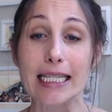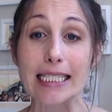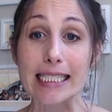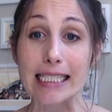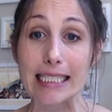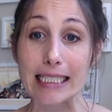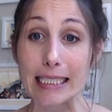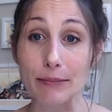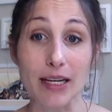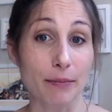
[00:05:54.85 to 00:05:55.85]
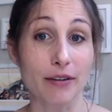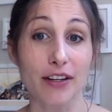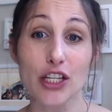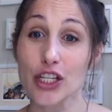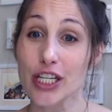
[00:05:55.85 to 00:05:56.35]
sleep
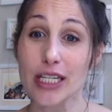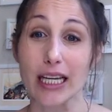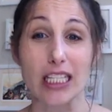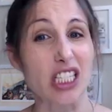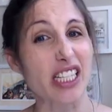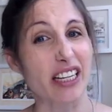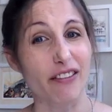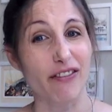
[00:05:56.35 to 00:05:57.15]
deprivation, like just getting